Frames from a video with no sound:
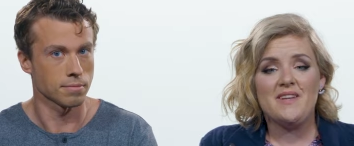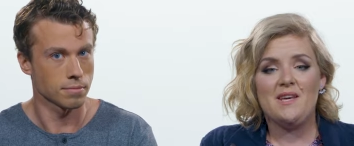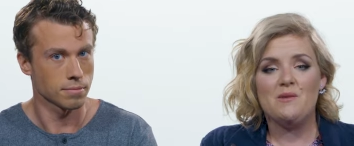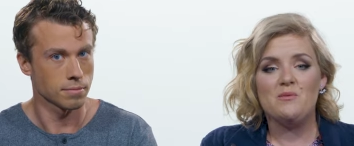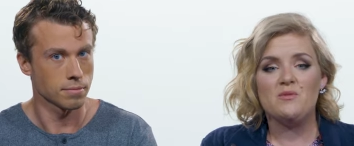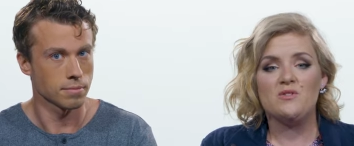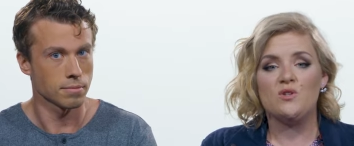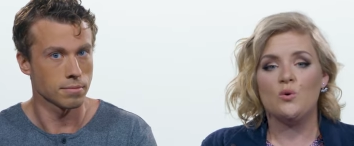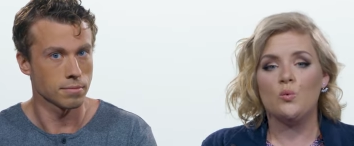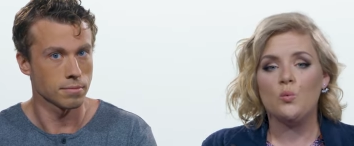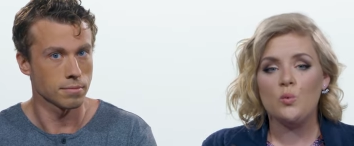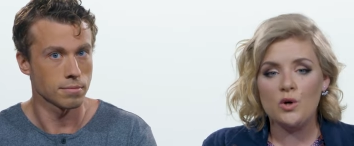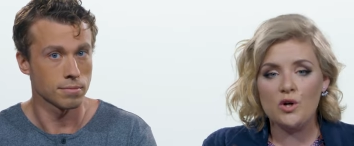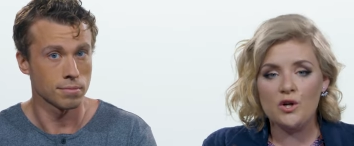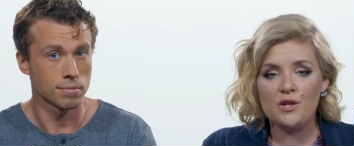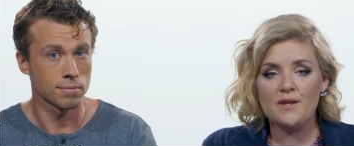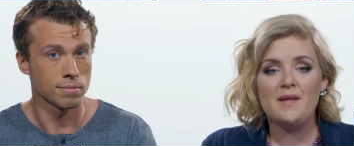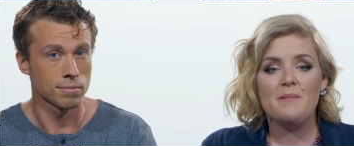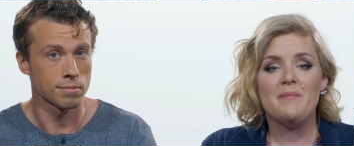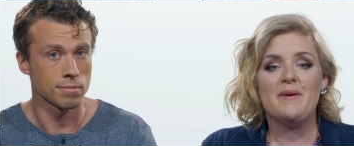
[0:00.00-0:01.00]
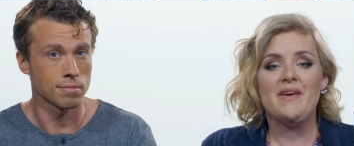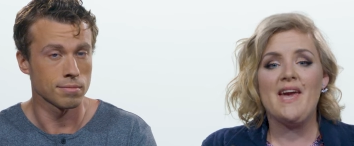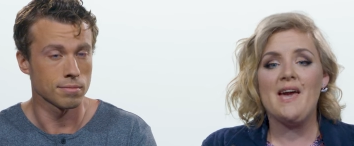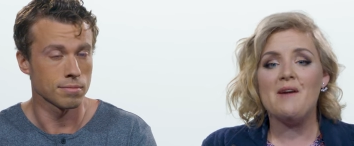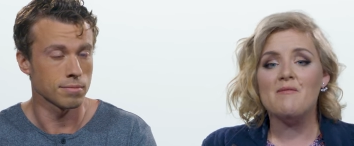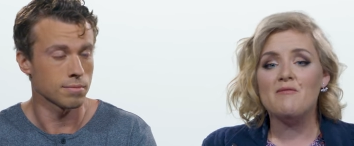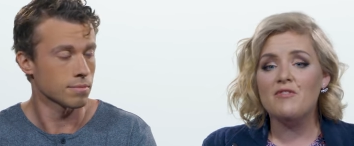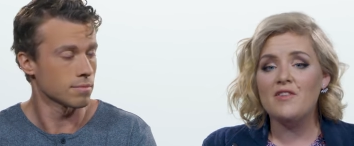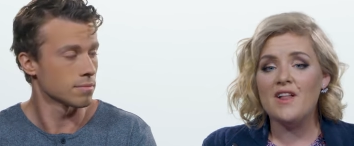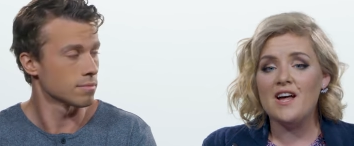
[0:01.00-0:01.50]
Speaker 1: He was the Word that
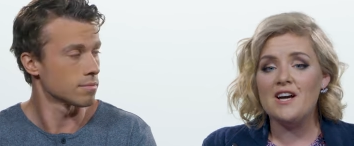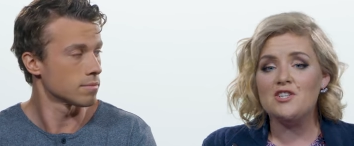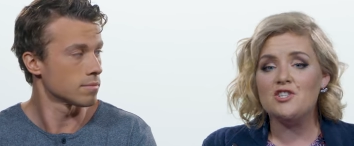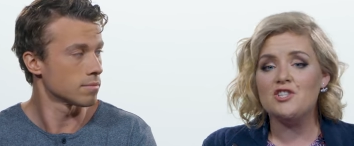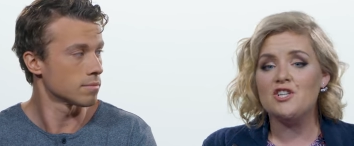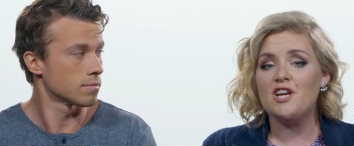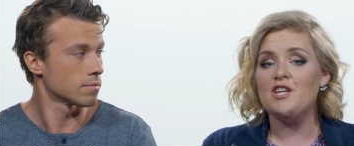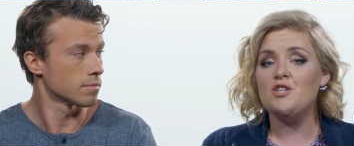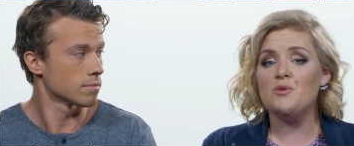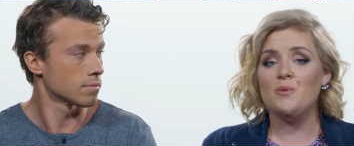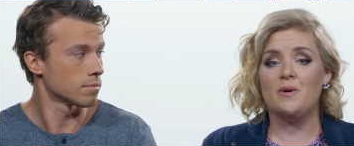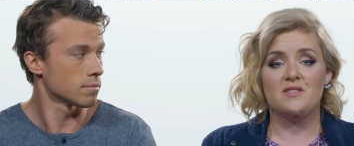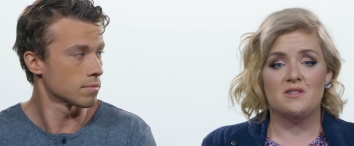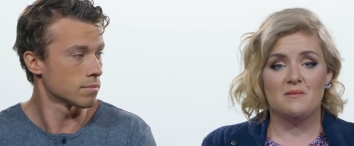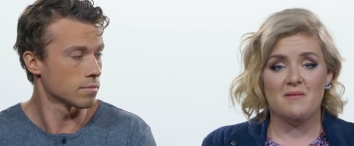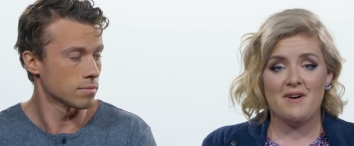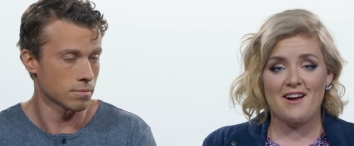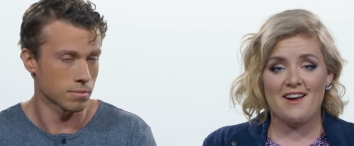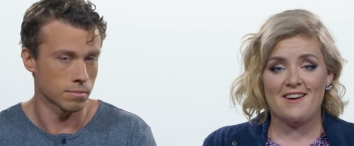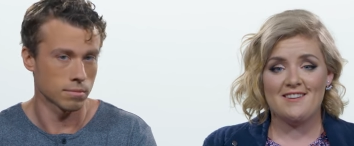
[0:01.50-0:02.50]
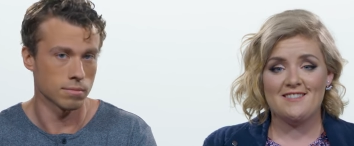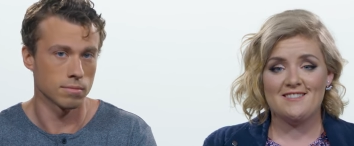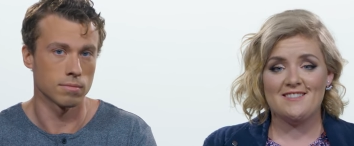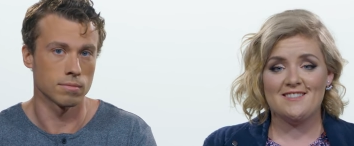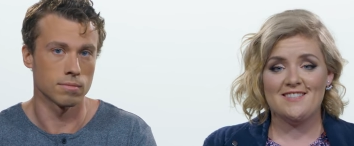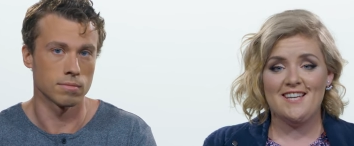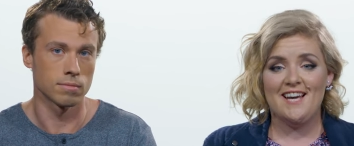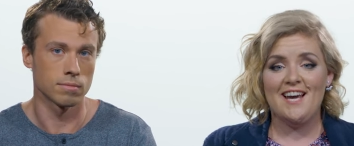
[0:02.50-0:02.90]
became flesh and dwelt among us,